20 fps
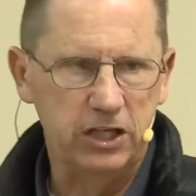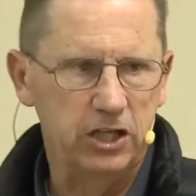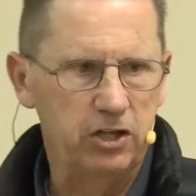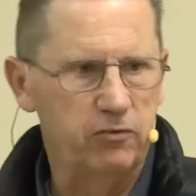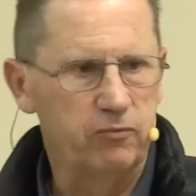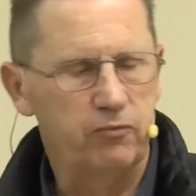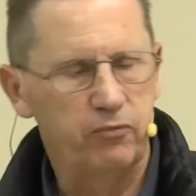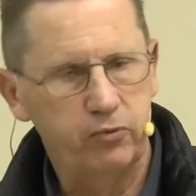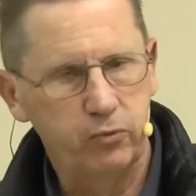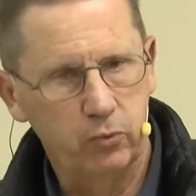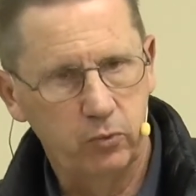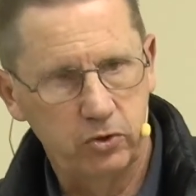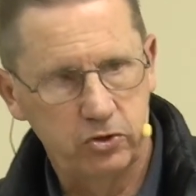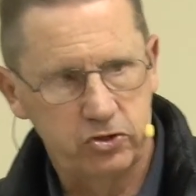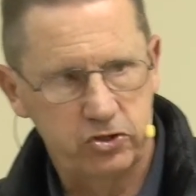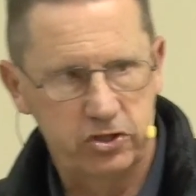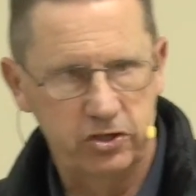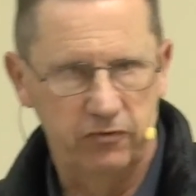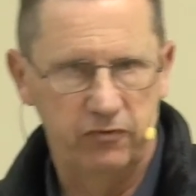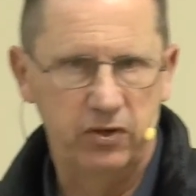
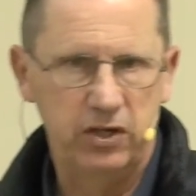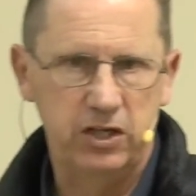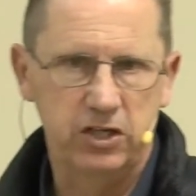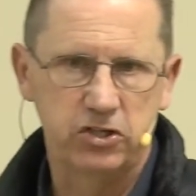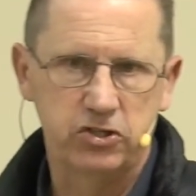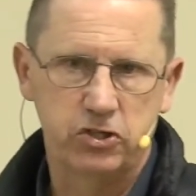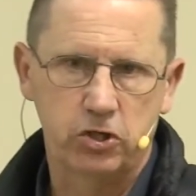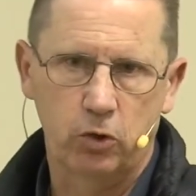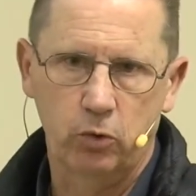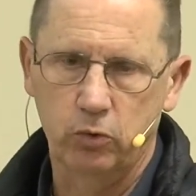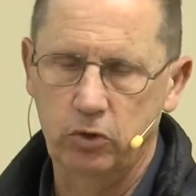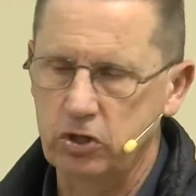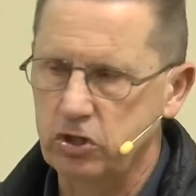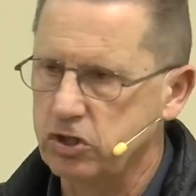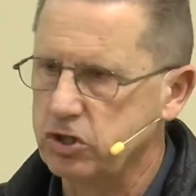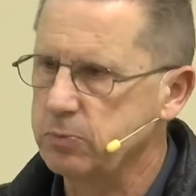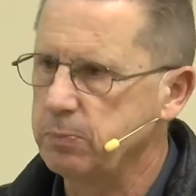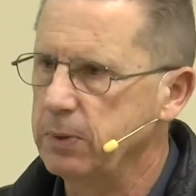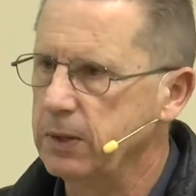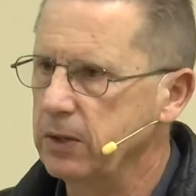influence of His Holy
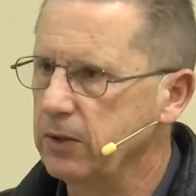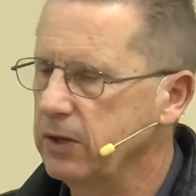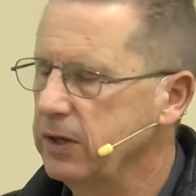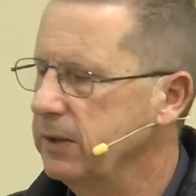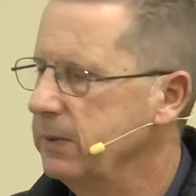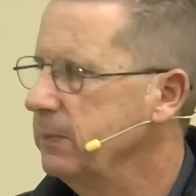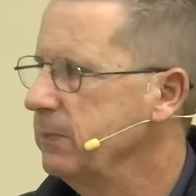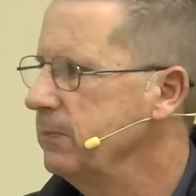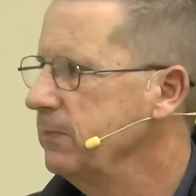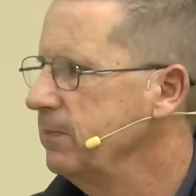Spirit,